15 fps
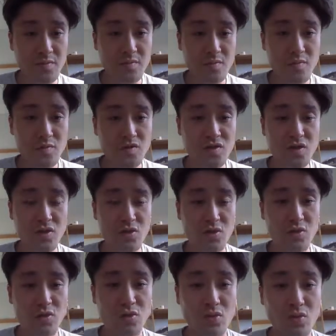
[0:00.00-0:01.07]

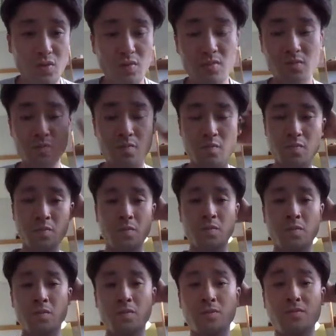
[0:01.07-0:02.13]
so
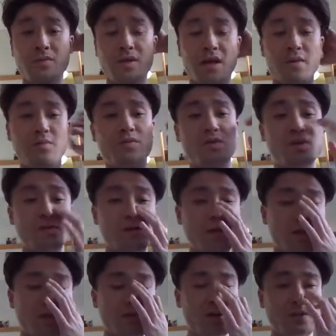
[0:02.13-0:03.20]
I'm wondering
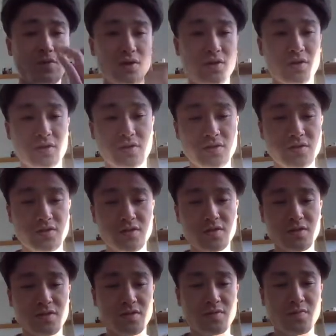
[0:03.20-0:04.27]
how it works,